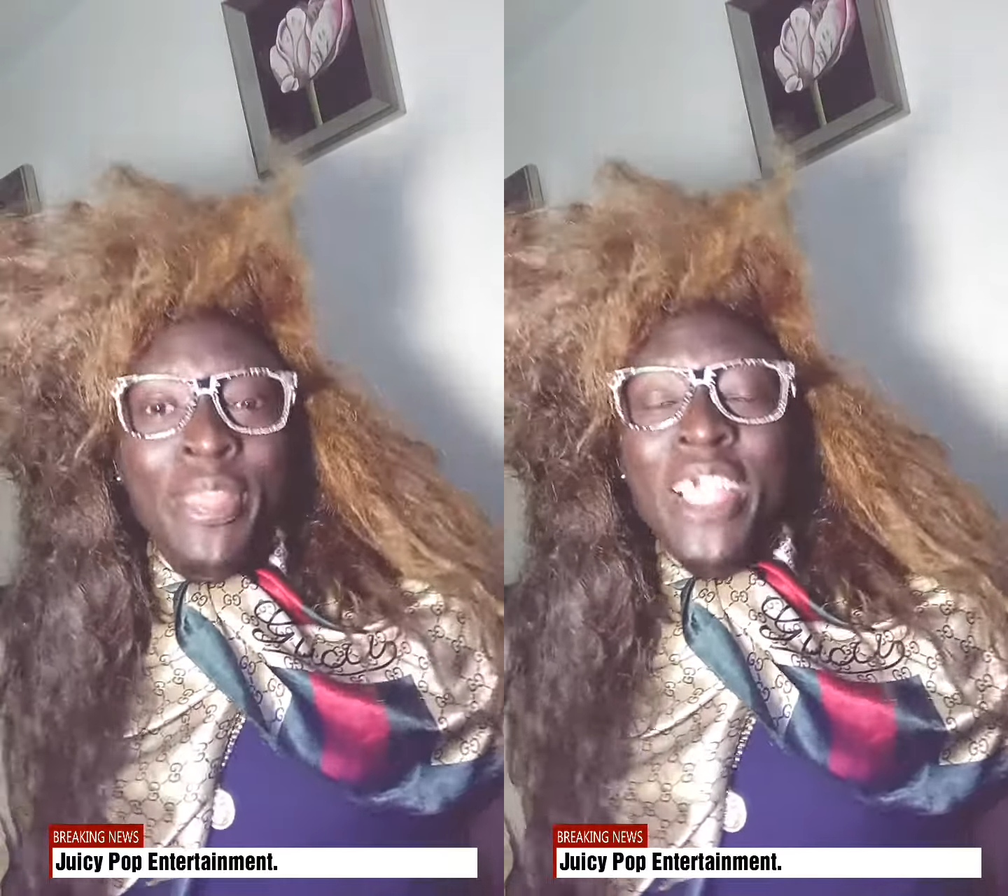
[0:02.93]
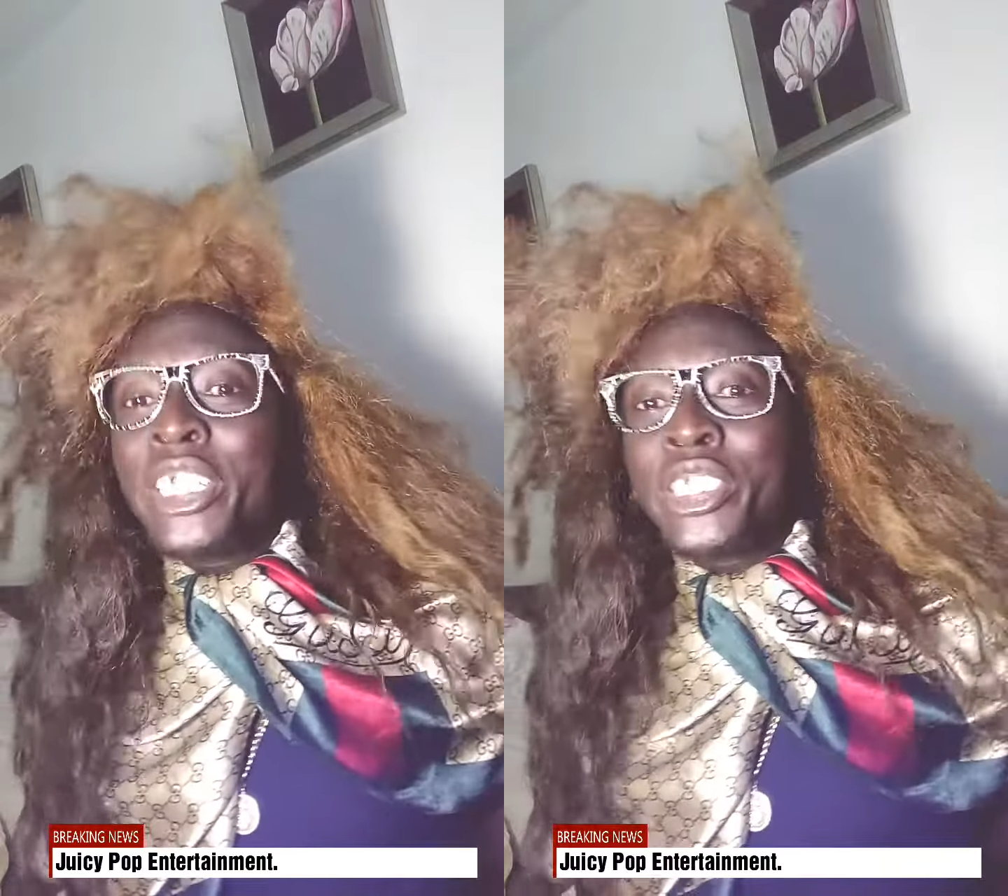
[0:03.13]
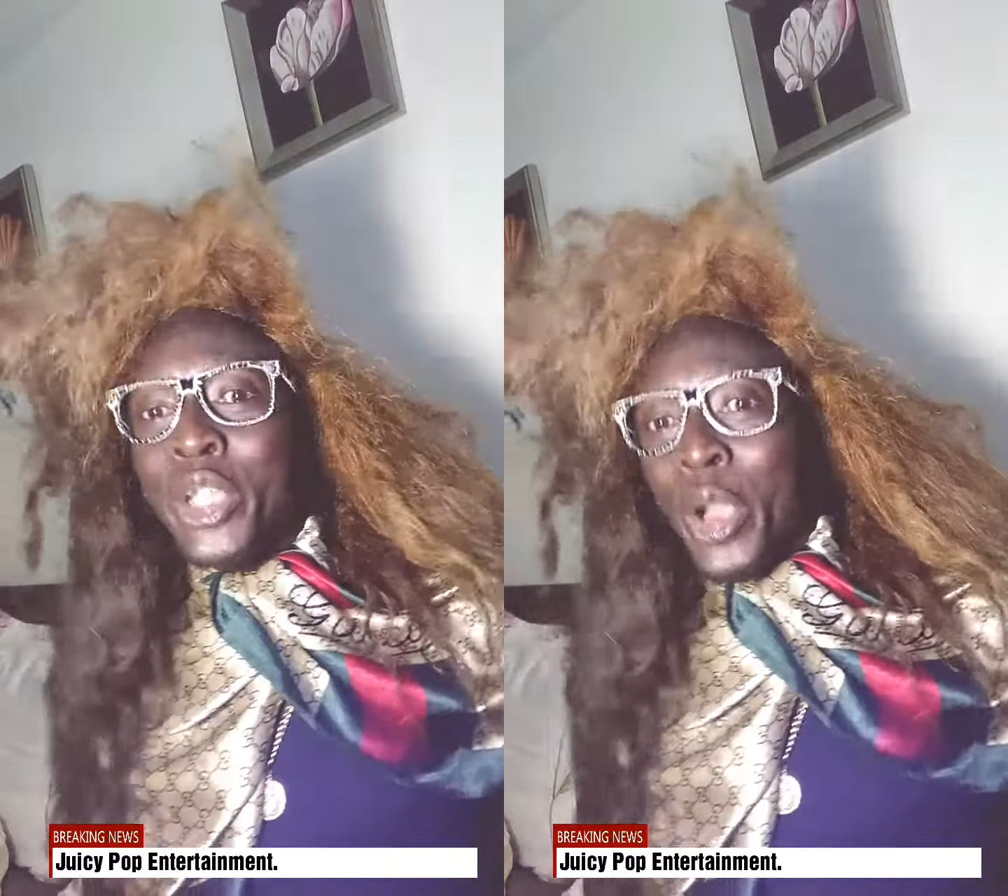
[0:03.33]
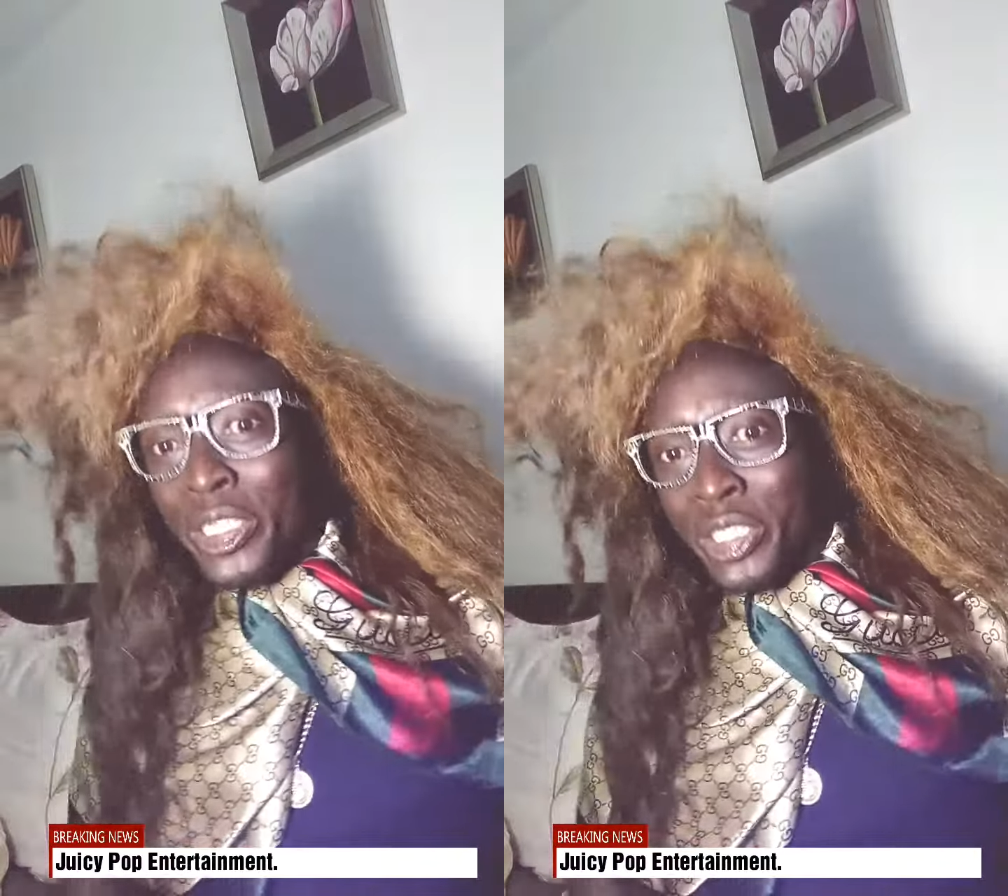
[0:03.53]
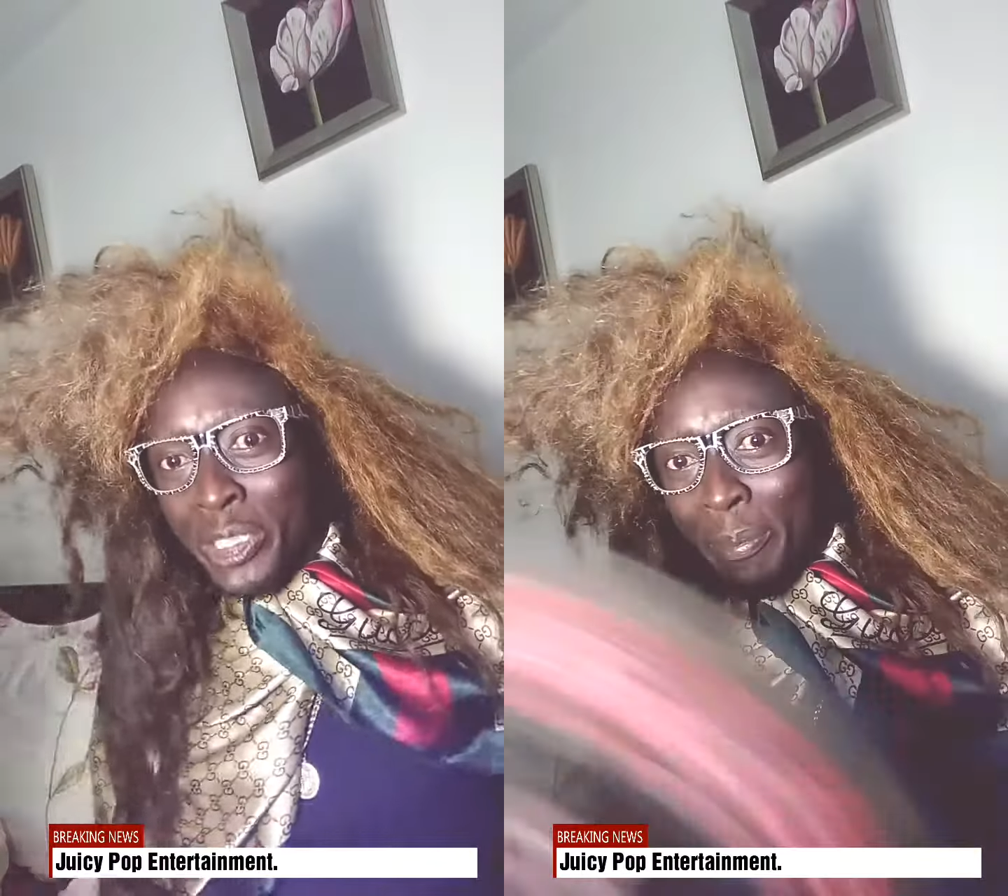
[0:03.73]
This is your
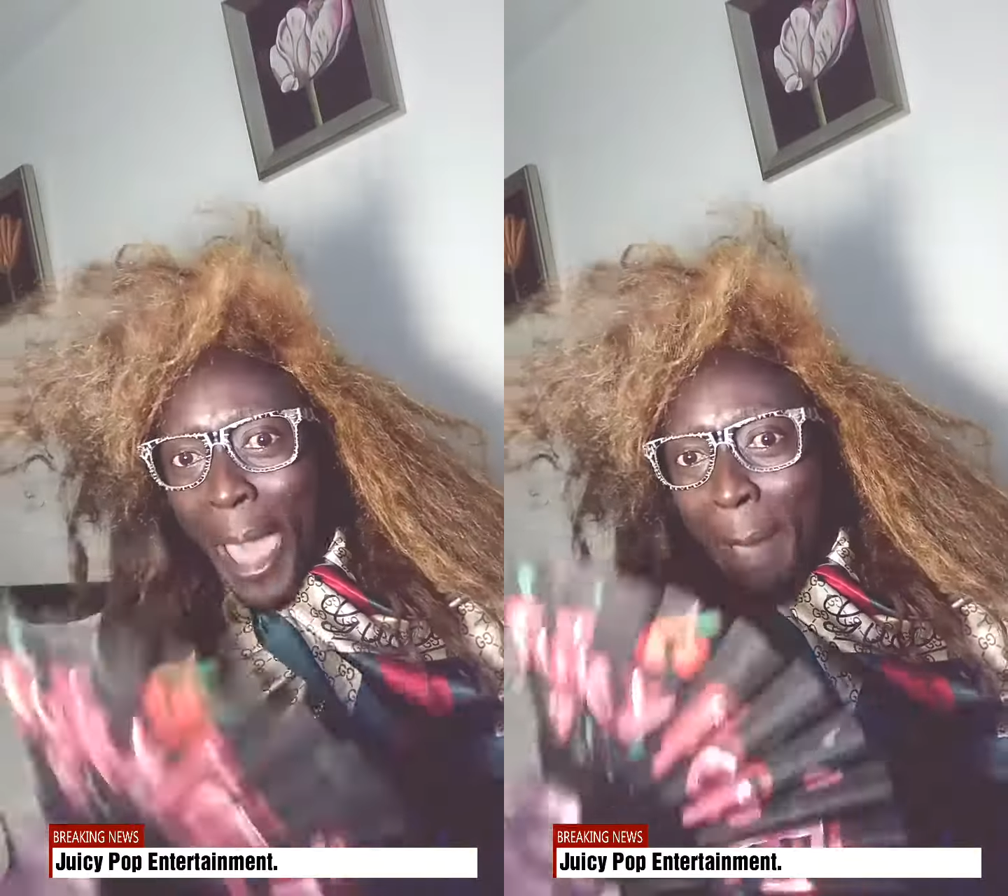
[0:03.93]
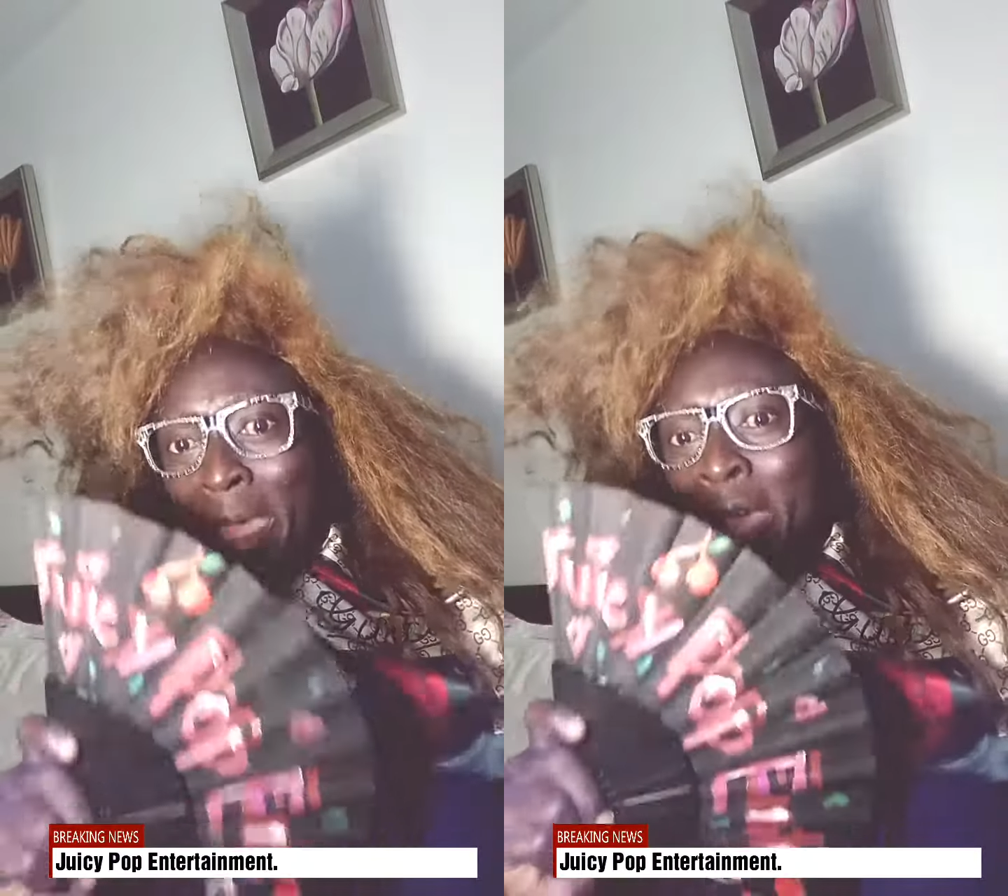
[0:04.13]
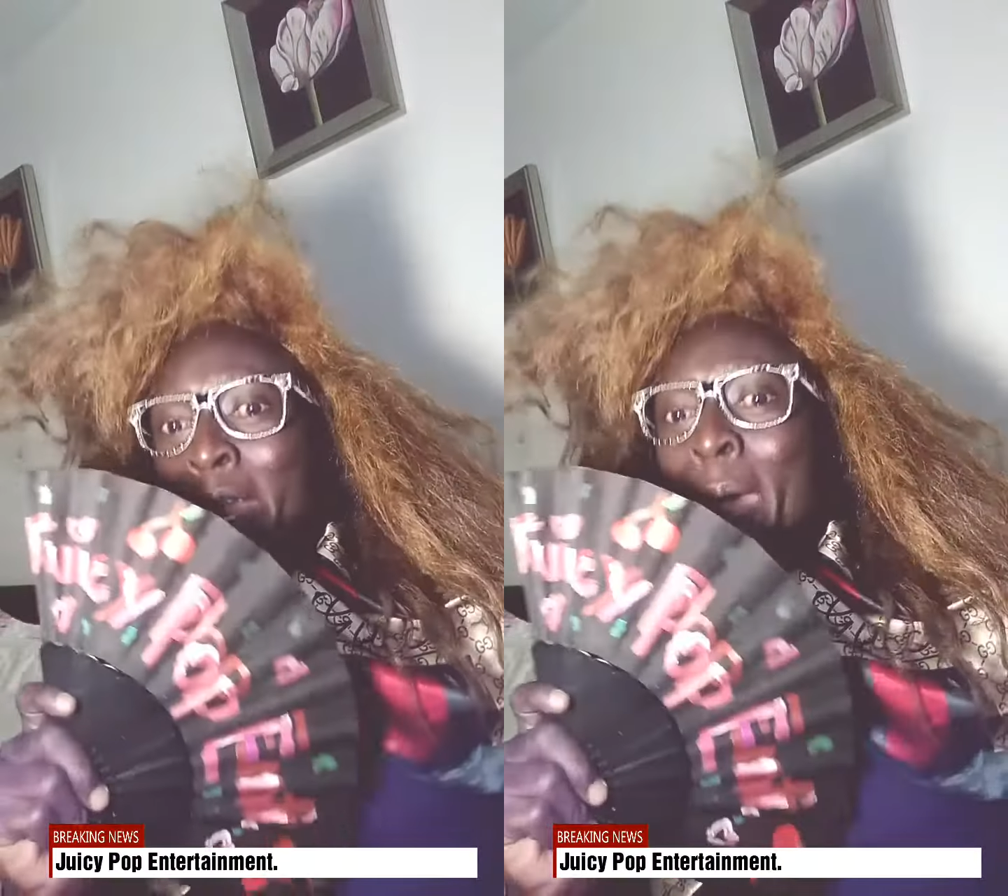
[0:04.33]
girl, Juicy Pop.